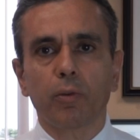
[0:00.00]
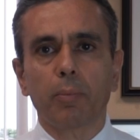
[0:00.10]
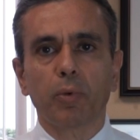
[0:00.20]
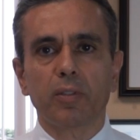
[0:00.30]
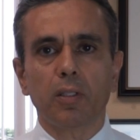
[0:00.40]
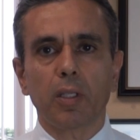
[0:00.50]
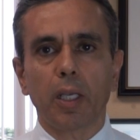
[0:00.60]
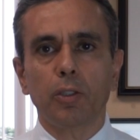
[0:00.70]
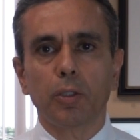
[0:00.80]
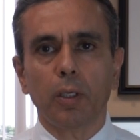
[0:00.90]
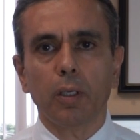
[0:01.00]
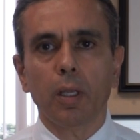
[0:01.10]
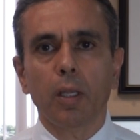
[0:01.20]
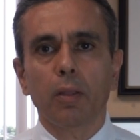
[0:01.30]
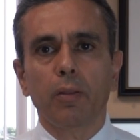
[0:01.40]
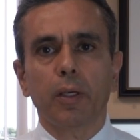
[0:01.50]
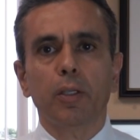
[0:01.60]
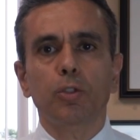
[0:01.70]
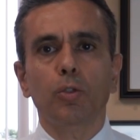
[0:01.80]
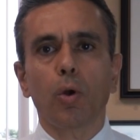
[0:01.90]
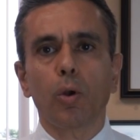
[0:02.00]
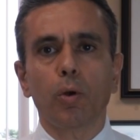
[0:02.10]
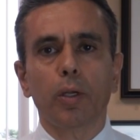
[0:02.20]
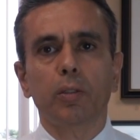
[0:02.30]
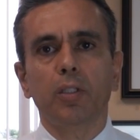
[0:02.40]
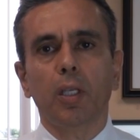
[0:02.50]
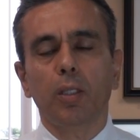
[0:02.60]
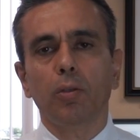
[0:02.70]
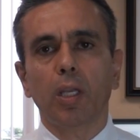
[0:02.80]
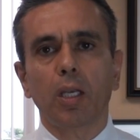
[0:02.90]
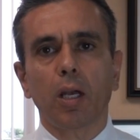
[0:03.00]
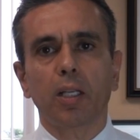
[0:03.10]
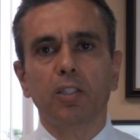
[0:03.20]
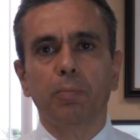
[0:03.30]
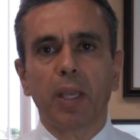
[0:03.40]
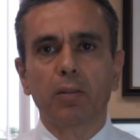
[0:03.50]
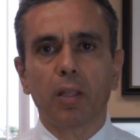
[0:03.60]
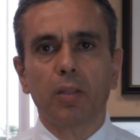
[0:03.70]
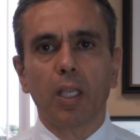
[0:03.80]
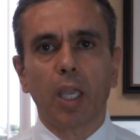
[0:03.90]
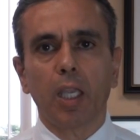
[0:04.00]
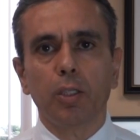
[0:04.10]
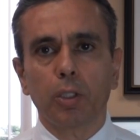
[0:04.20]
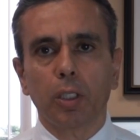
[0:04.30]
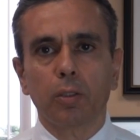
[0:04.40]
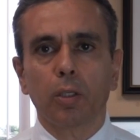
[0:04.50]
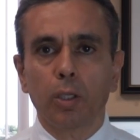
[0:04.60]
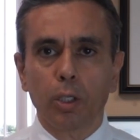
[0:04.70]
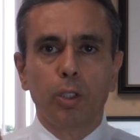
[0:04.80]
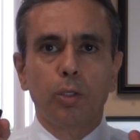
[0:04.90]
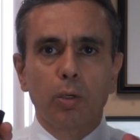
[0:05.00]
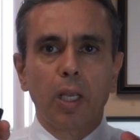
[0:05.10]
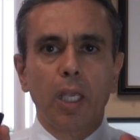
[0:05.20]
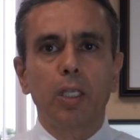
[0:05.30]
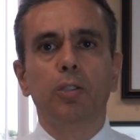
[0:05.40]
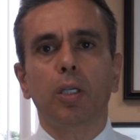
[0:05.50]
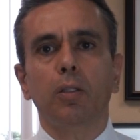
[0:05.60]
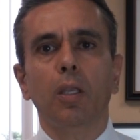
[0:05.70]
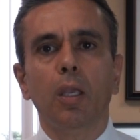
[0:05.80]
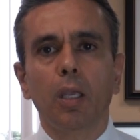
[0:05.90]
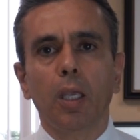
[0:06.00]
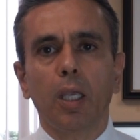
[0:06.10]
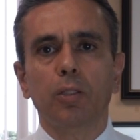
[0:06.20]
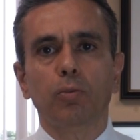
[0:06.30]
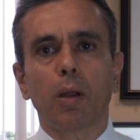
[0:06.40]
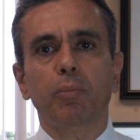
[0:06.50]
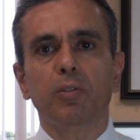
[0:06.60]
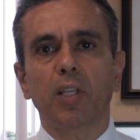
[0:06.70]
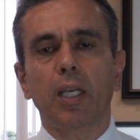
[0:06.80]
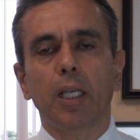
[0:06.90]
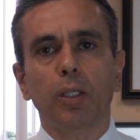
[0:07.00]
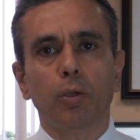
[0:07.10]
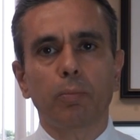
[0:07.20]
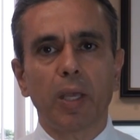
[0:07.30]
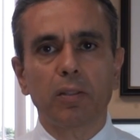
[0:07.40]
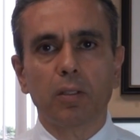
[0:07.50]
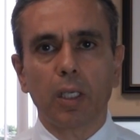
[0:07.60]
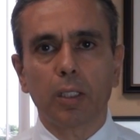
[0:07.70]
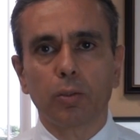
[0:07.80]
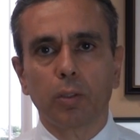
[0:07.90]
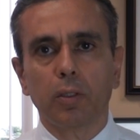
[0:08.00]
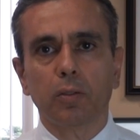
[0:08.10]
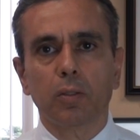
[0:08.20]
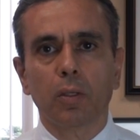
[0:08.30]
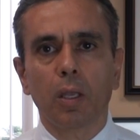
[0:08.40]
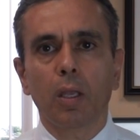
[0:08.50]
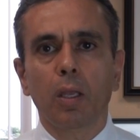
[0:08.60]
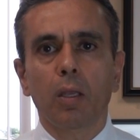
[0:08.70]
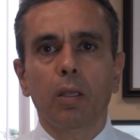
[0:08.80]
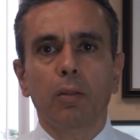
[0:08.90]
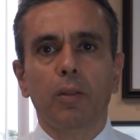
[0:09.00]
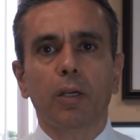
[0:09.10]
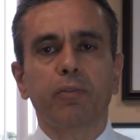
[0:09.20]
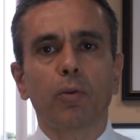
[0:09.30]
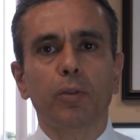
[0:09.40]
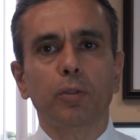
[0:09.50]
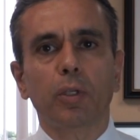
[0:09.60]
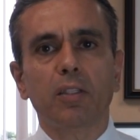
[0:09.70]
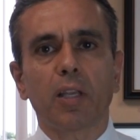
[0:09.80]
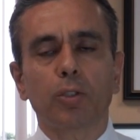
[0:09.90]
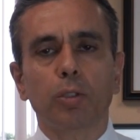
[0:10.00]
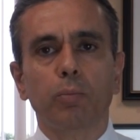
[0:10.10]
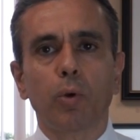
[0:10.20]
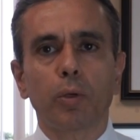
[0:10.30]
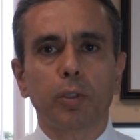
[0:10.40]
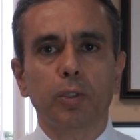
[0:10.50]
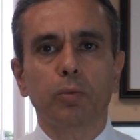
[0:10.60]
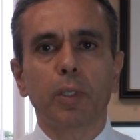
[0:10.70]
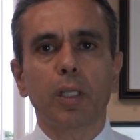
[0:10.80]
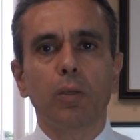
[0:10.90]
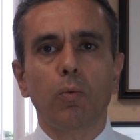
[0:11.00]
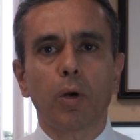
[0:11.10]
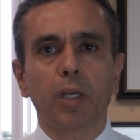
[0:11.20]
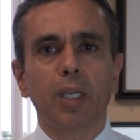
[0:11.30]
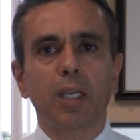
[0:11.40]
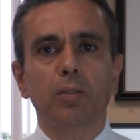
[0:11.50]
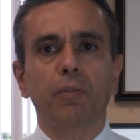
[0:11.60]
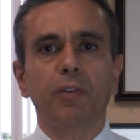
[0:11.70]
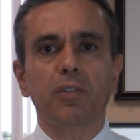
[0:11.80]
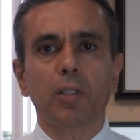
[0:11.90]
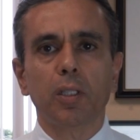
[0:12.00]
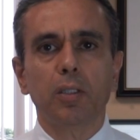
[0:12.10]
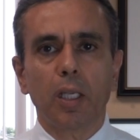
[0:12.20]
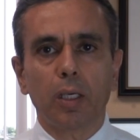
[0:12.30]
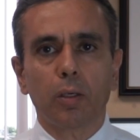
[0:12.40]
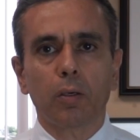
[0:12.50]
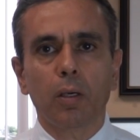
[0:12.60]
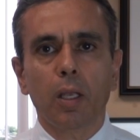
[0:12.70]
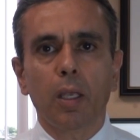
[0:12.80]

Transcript: representation. There is no loyalty, and you cannot expect that the agent, your agent, is representing your best interest. Therefore, the transaction broker is really working as a facilitator